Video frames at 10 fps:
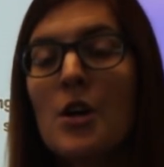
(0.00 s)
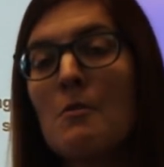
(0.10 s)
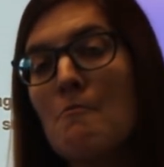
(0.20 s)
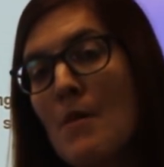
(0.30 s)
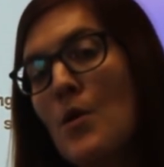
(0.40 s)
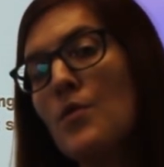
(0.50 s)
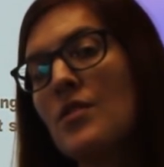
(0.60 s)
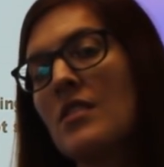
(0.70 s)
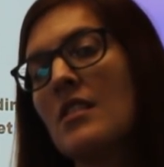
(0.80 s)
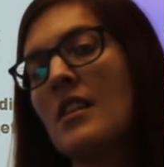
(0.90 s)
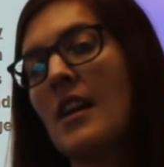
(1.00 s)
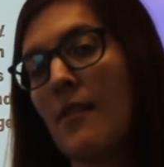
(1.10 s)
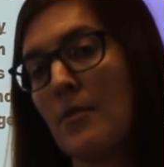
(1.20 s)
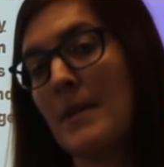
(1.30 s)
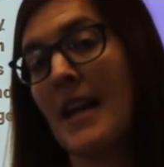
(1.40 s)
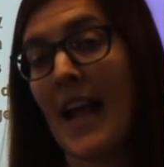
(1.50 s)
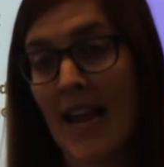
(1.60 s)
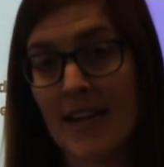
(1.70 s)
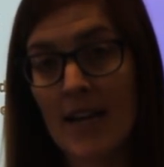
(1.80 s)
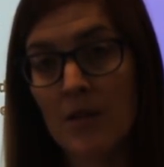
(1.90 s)
Most government
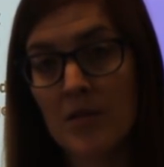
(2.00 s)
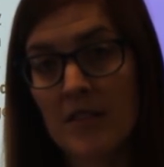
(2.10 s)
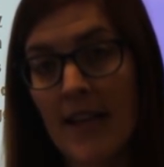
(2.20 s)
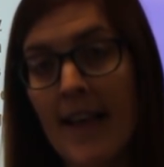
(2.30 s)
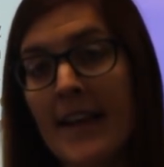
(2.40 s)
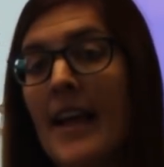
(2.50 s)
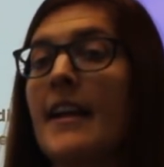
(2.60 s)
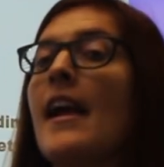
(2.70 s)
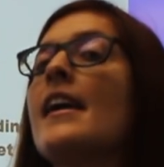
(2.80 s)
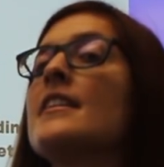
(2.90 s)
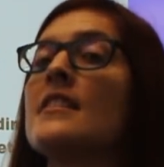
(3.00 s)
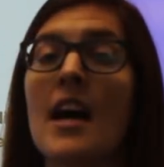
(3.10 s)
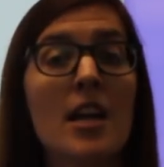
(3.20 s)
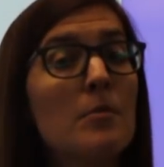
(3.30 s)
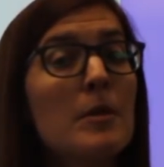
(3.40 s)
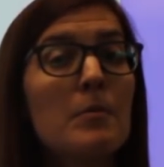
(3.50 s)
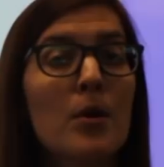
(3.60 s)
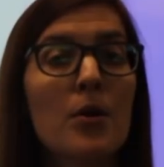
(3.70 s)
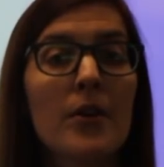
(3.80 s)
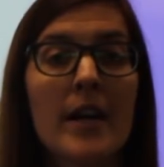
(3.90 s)
handouts, AKA entitlement
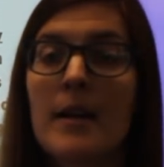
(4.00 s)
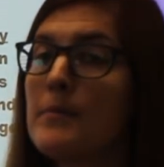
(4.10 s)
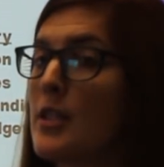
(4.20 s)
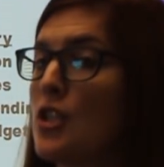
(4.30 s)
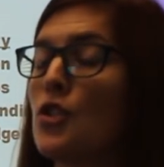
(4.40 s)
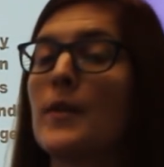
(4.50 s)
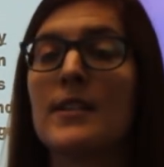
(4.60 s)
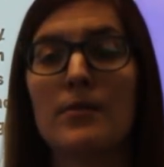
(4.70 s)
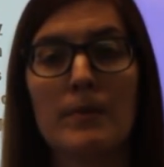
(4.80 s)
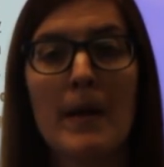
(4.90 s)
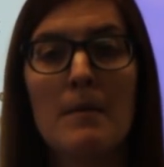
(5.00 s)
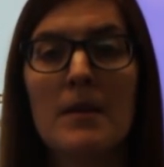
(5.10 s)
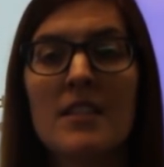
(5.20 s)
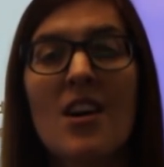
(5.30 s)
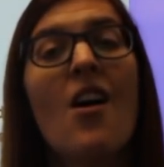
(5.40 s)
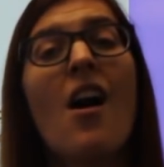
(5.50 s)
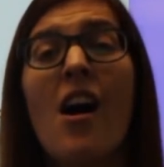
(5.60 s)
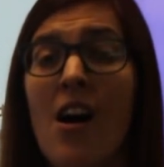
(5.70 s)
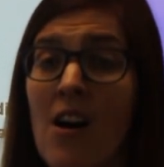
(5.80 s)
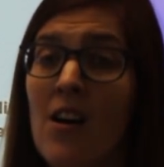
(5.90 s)
programs and transfer payments,
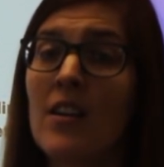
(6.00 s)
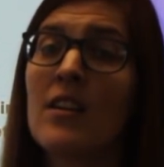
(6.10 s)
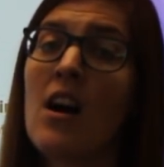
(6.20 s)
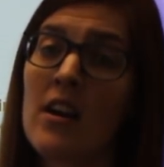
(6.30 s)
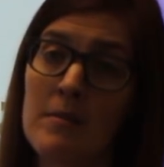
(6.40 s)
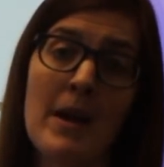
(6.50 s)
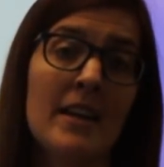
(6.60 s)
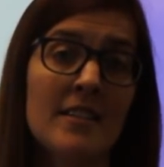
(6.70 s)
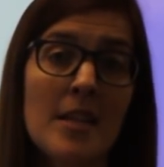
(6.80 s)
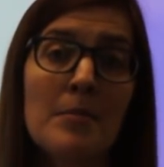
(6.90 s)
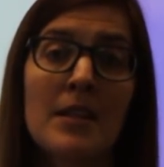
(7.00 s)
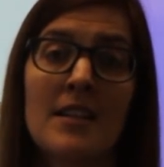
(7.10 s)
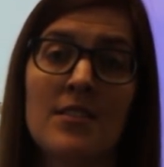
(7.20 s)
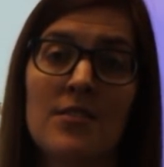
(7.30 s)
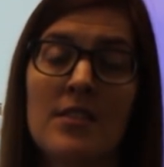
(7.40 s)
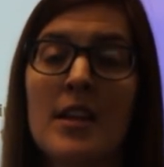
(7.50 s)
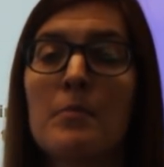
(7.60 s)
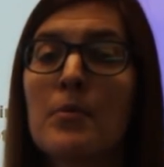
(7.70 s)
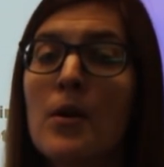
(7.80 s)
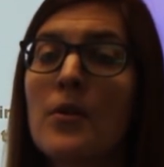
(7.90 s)
are automatic stabilizers. They are
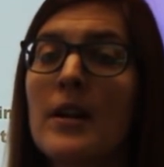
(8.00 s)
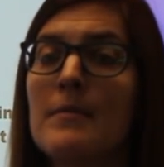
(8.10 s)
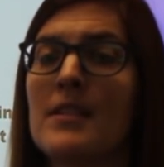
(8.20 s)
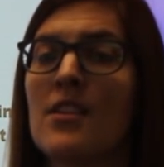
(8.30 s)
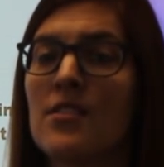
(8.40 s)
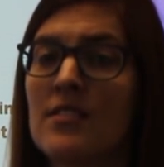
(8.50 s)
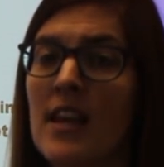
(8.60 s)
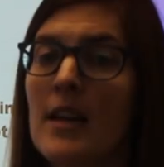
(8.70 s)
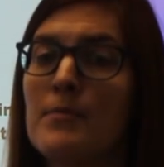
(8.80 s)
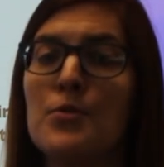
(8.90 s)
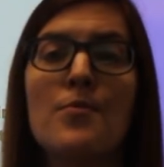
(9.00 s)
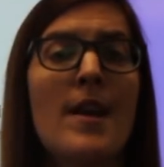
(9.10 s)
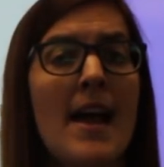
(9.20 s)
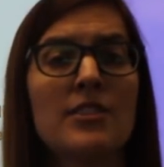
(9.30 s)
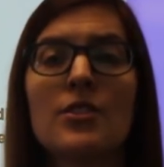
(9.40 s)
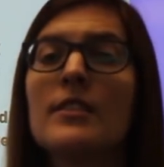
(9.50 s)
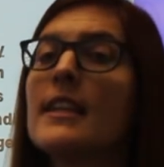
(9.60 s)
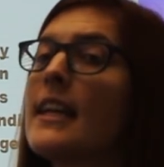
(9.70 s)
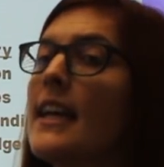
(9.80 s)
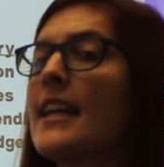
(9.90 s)
programs that are set up to naturally
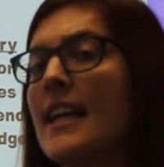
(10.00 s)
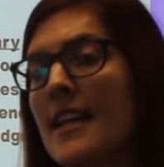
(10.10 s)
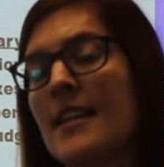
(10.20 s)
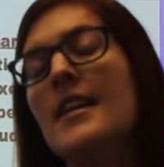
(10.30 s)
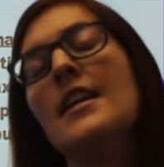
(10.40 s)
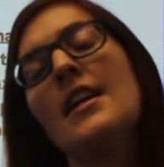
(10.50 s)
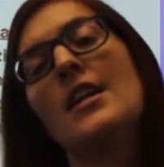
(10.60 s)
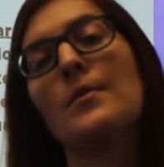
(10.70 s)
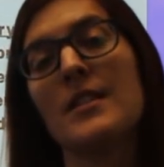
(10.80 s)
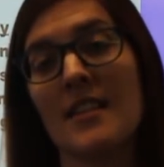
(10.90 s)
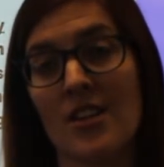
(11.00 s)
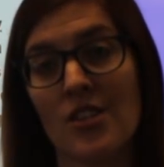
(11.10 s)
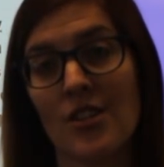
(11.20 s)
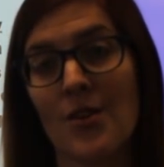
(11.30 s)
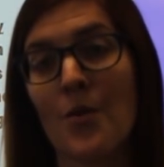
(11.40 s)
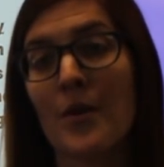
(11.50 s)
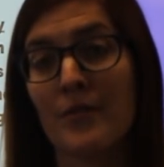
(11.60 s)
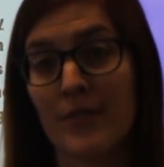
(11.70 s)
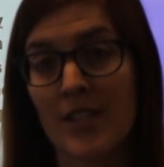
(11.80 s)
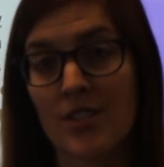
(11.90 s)
kick in in a recession or
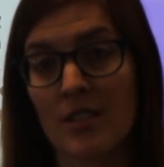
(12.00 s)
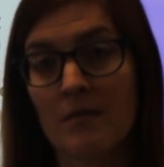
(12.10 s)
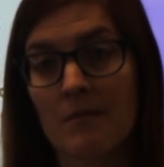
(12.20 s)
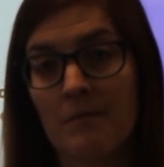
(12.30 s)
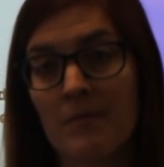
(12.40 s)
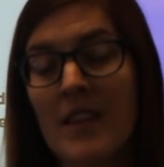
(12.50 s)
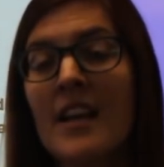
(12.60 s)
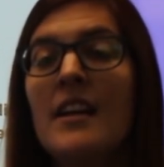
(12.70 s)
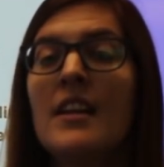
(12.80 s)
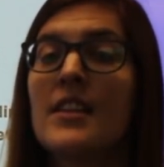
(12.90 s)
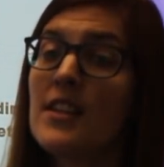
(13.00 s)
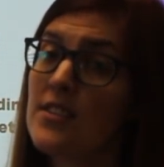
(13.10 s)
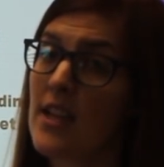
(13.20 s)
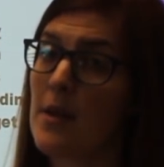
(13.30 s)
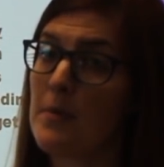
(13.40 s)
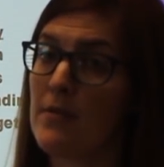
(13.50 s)
inflation. The other type